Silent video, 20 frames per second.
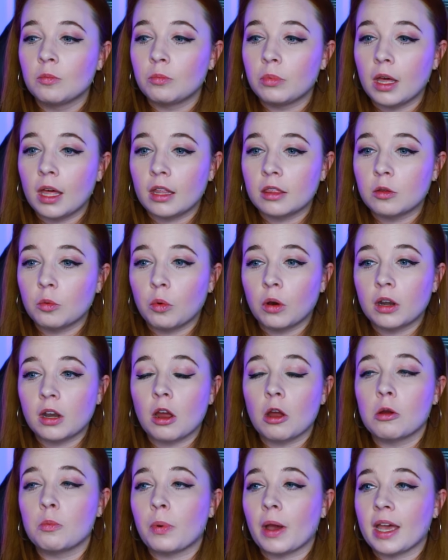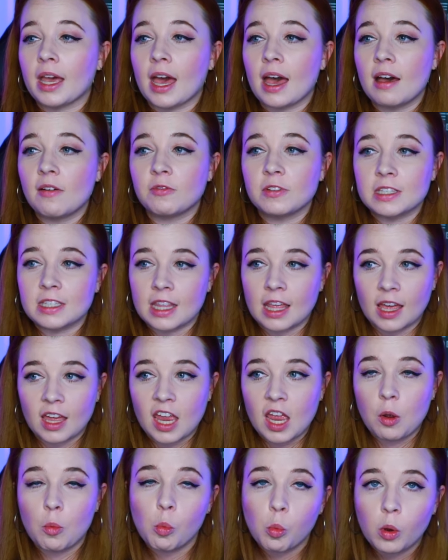But the one hope I have is that
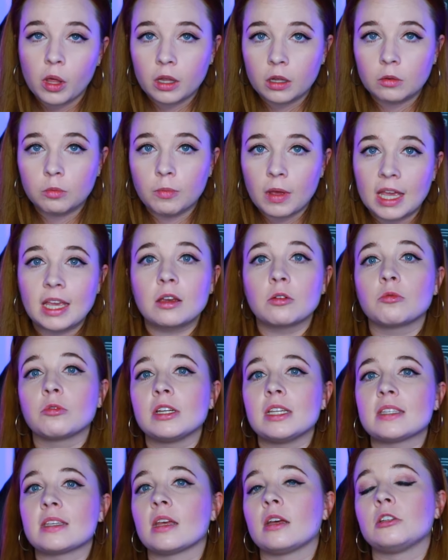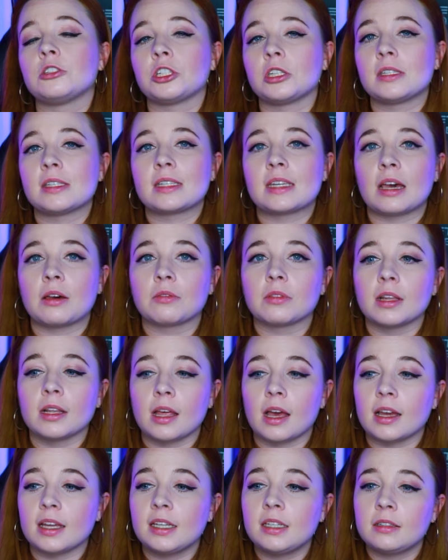it will make a resurgence down the
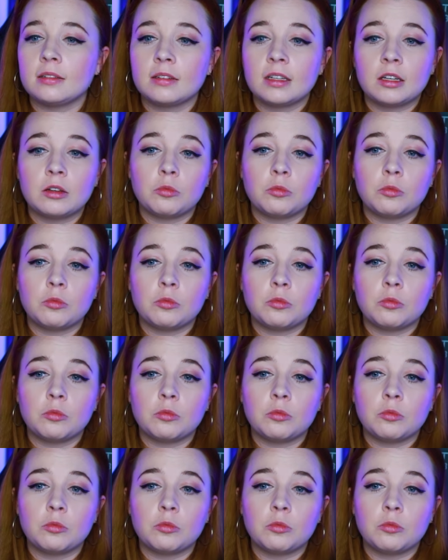line.